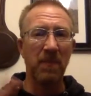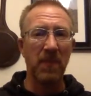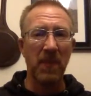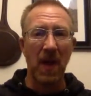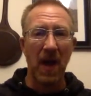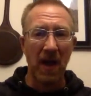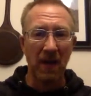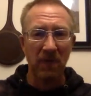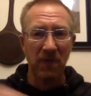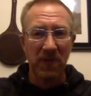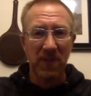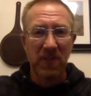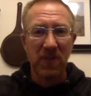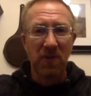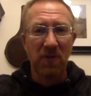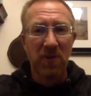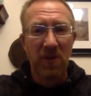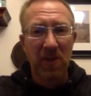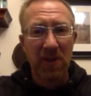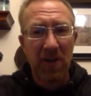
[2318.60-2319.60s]
I was
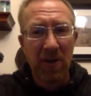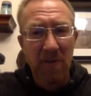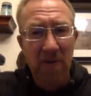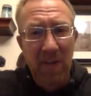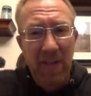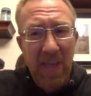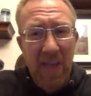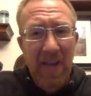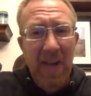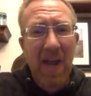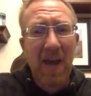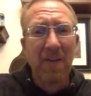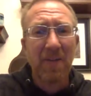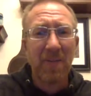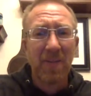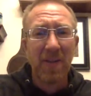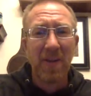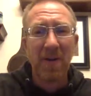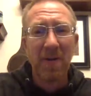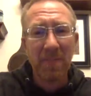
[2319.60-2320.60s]
still clear to get out of
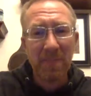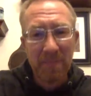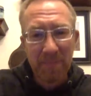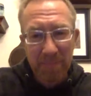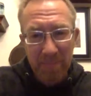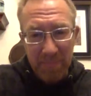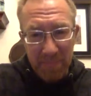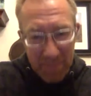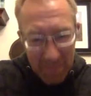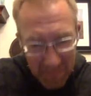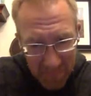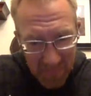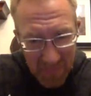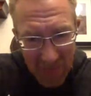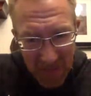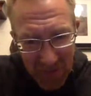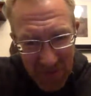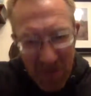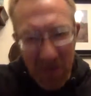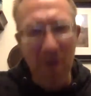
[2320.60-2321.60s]
there.
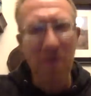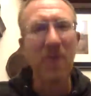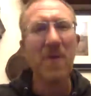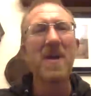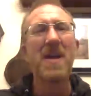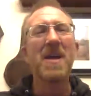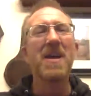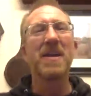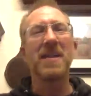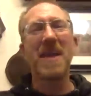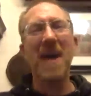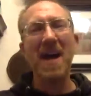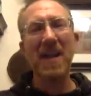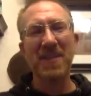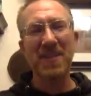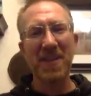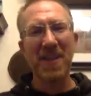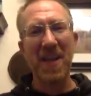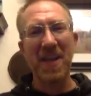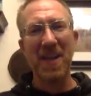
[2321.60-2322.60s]
So
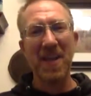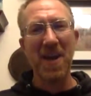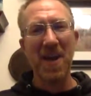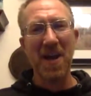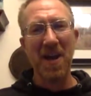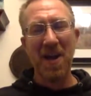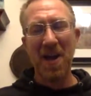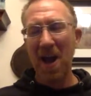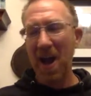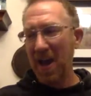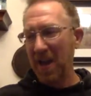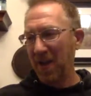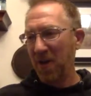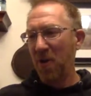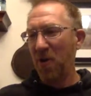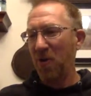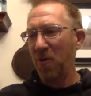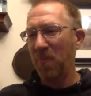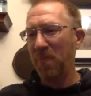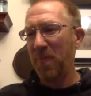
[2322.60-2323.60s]
that's I
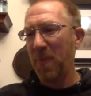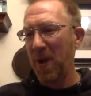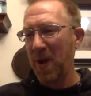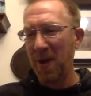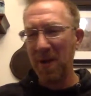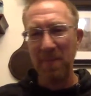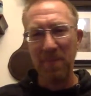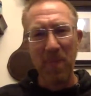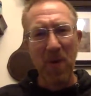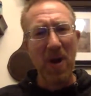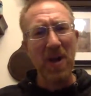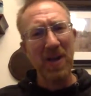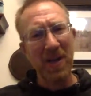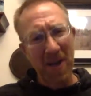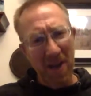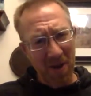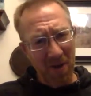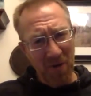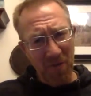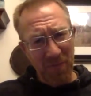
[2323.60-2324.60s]
hope, Brian,
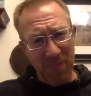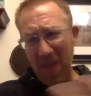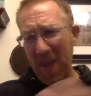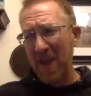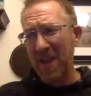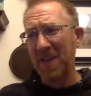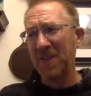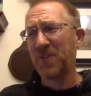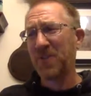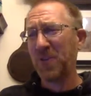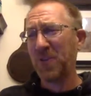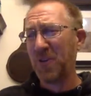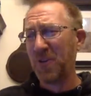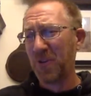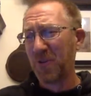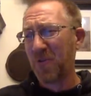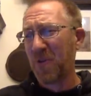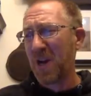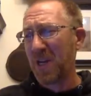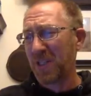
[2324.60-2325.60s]
I hope that answered
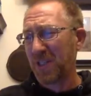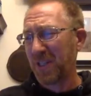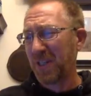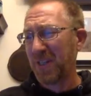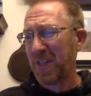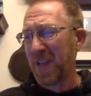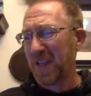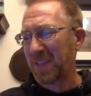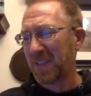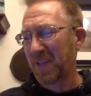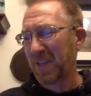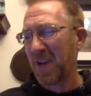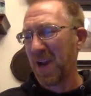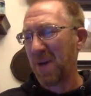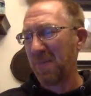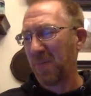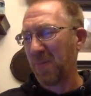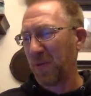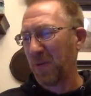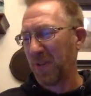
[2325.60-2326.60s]
your question. That's a
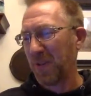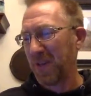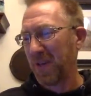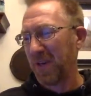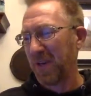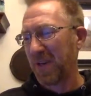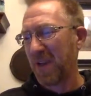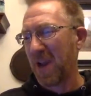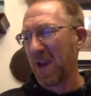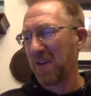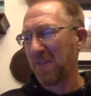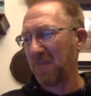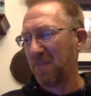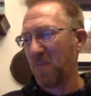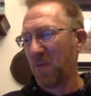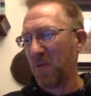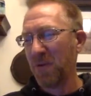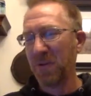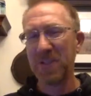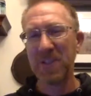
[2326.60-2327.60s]
couple of the kind of
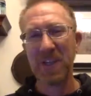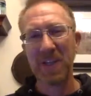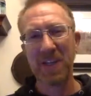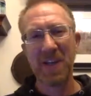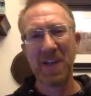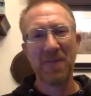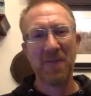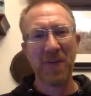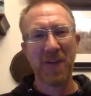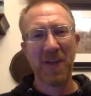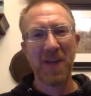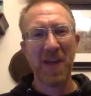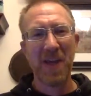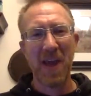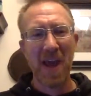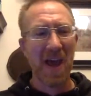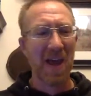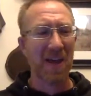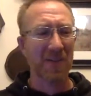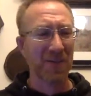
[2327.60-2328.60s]
more significant
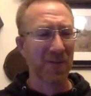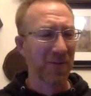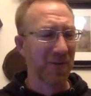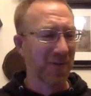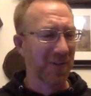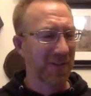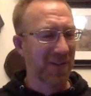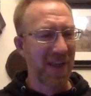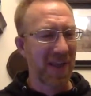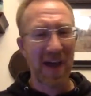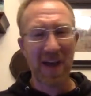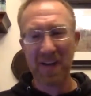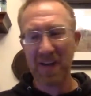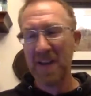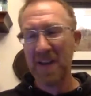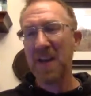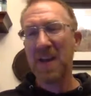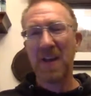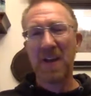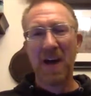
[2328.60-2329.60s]
hazards that
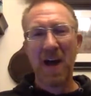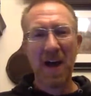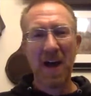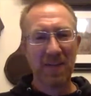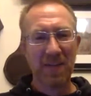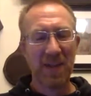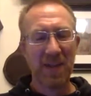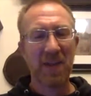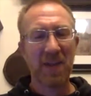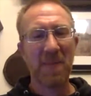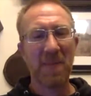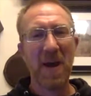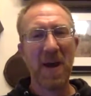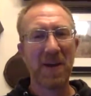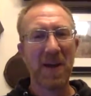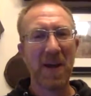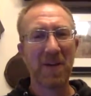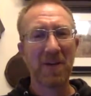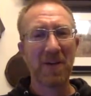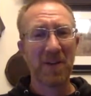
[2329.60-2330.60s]
I think
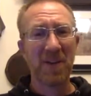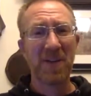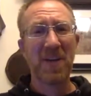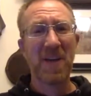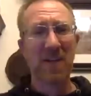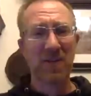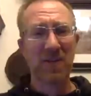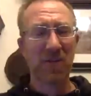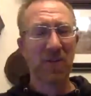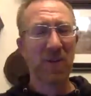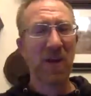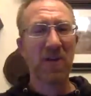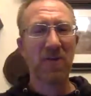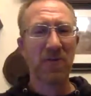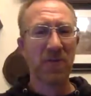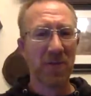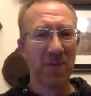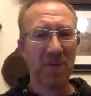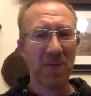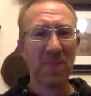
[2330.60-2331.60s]
about out in the desert
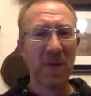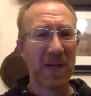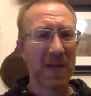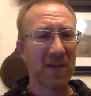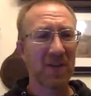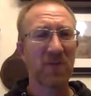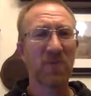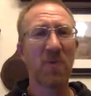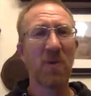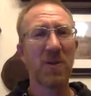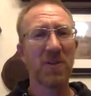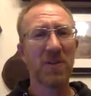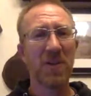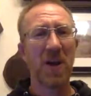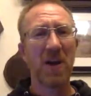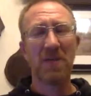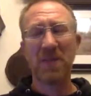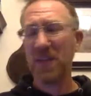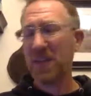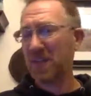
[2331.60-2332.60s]
country. The biggest ones
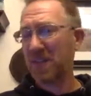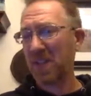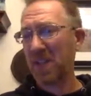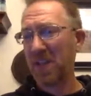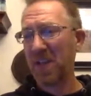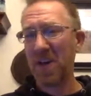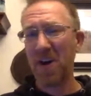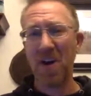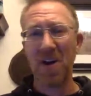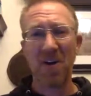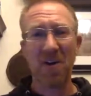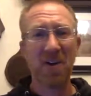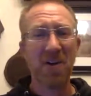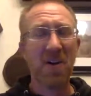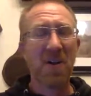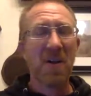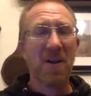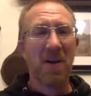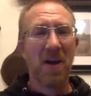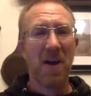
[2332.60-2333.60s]
obviously are,
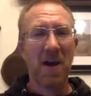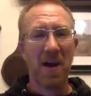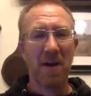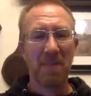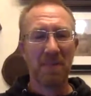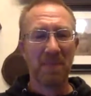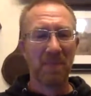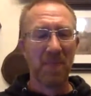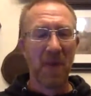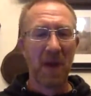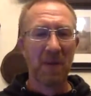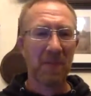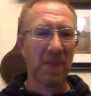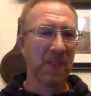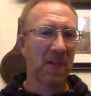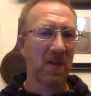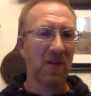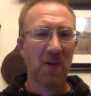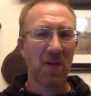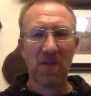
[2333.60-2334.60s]

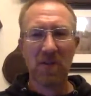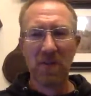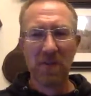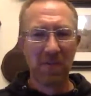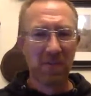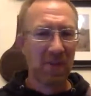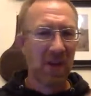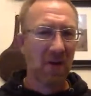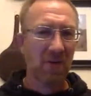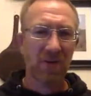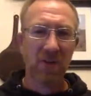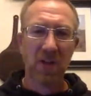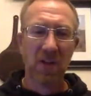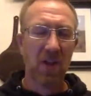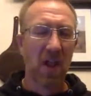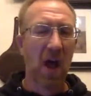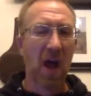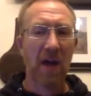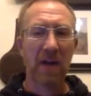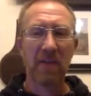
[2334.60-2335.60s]
there's a
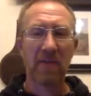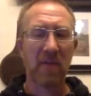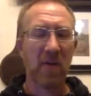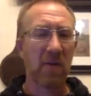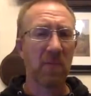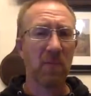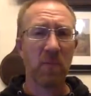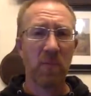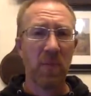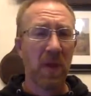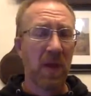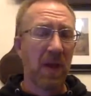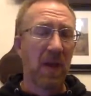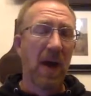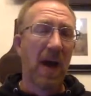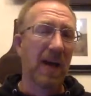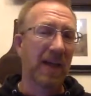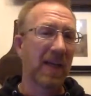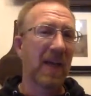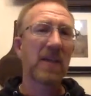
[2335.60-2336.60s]
lot of them.
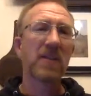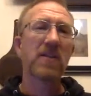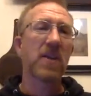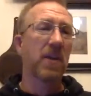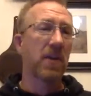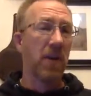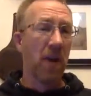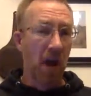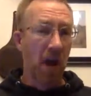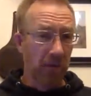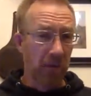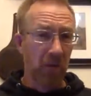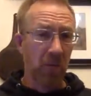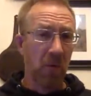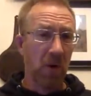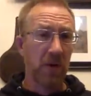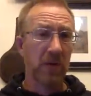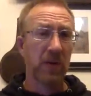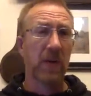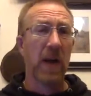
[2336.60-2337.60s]
I guess another
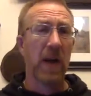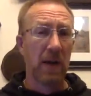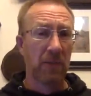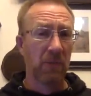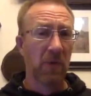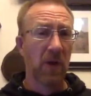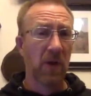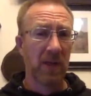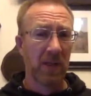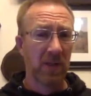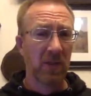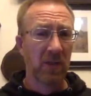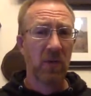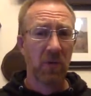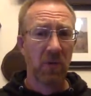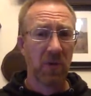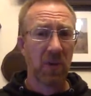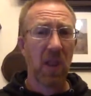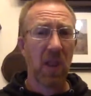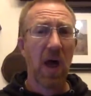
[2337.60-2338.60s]
one that I run
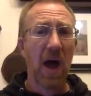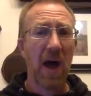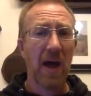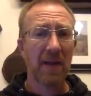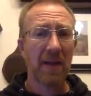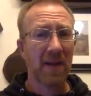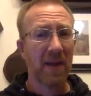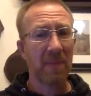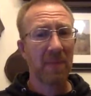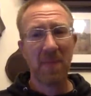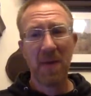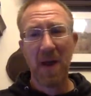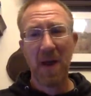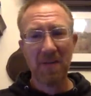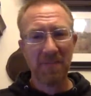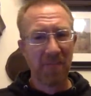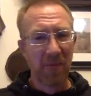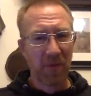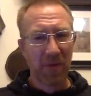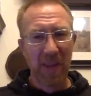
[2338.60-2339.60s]
into a lot, I
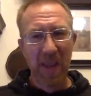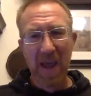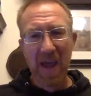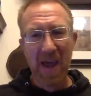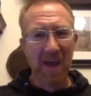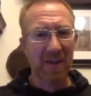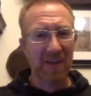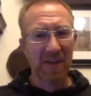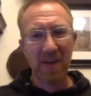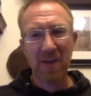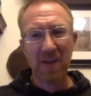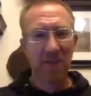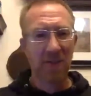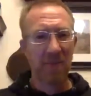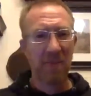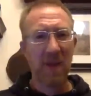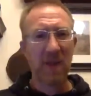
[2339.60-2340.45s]
forget to